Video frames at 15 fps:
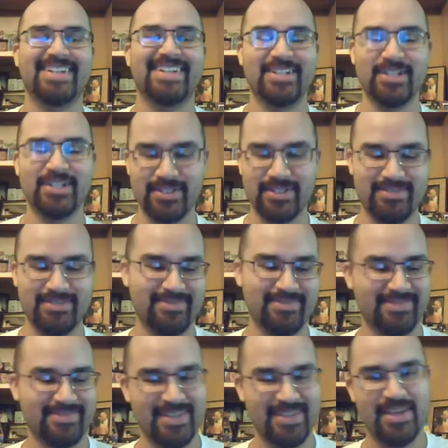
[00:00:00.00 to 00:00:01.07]
Good.
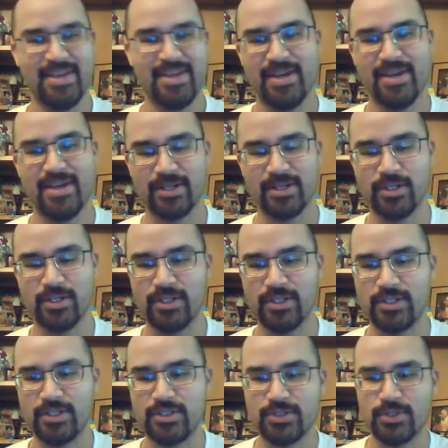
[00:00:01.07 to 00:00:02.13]

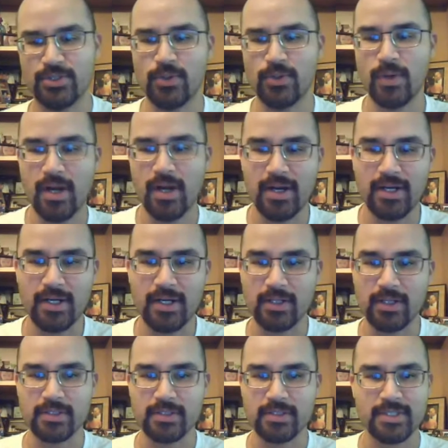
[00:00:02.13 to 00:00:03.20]
Good. So
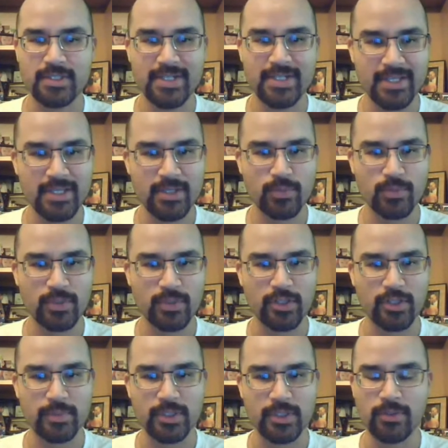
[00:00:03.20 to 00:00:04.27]
today we're going to
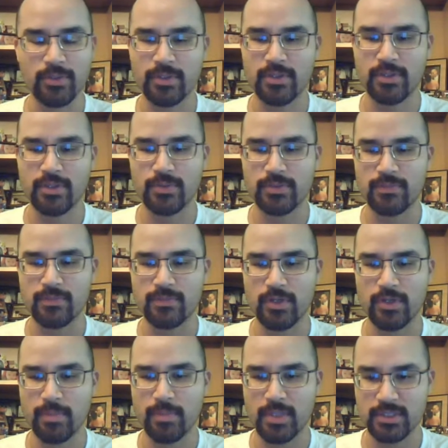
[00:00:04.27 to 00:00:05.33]
be going through some very
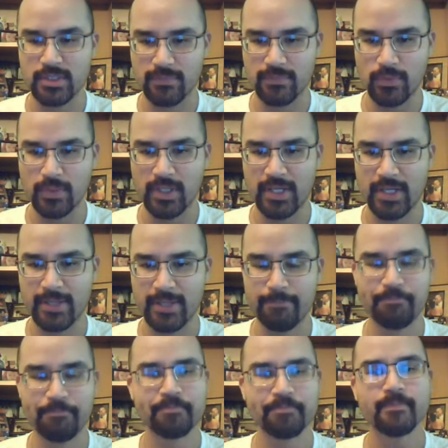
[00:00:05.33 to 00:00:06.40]
basic vocab.
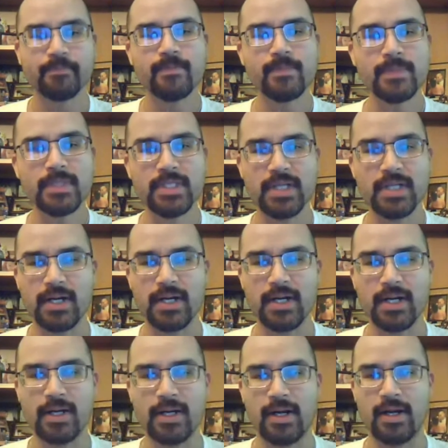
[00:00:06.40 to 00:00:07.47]

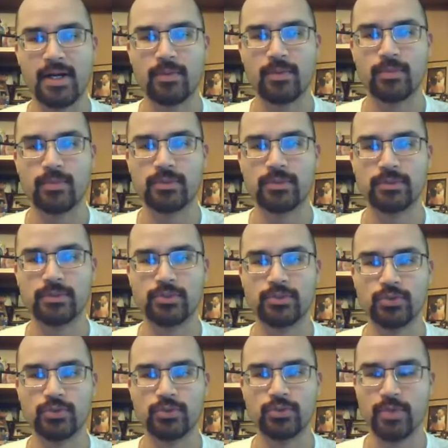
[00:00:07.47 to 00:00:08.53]
I will
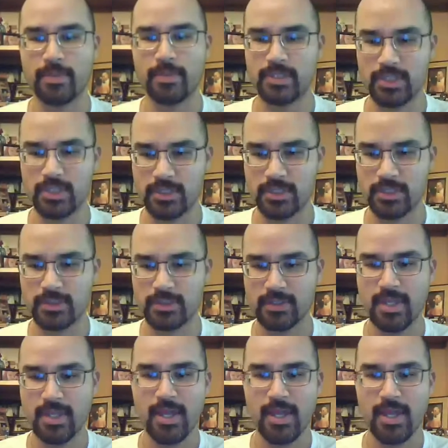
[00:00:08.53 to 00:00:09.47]
do repetition.